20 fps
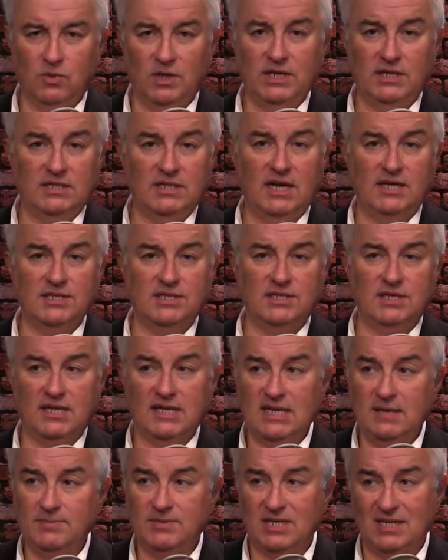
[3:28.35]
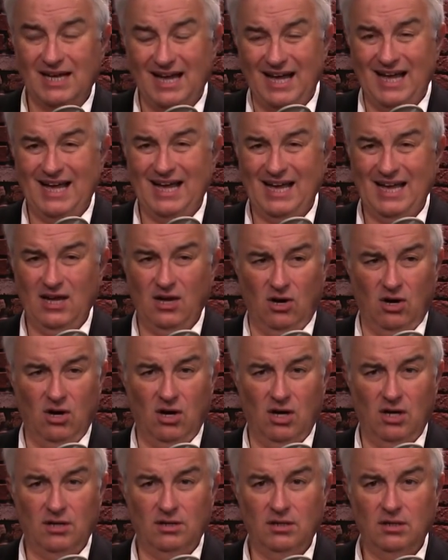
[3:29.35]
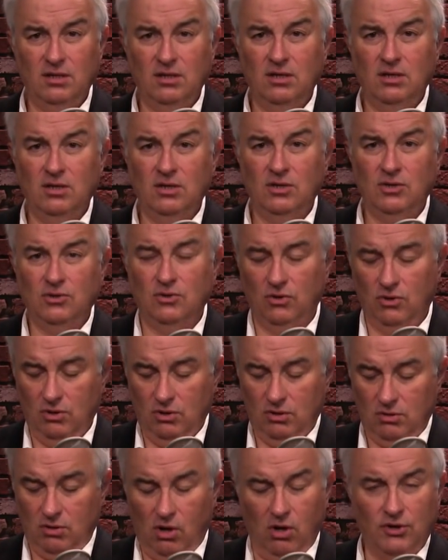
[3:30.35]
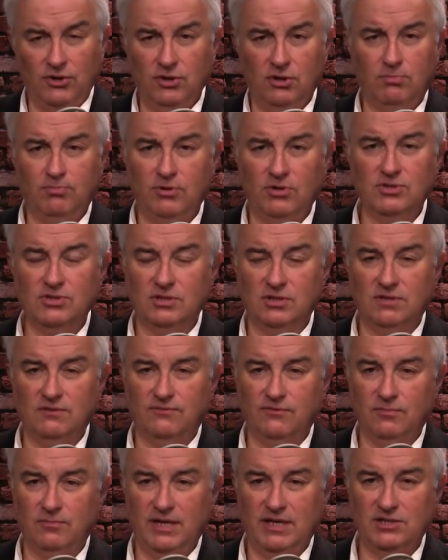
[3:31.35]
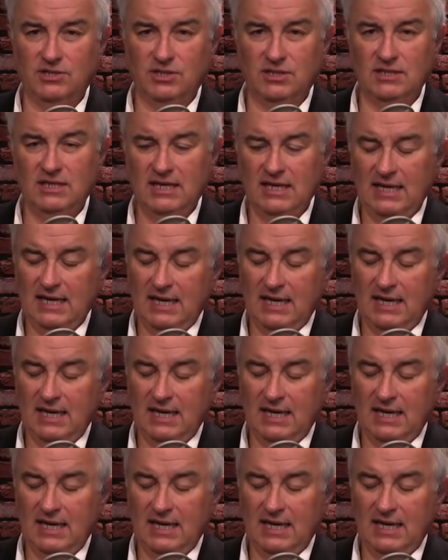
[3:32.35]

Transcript: What it does is it keeps an eye on your all your personal information.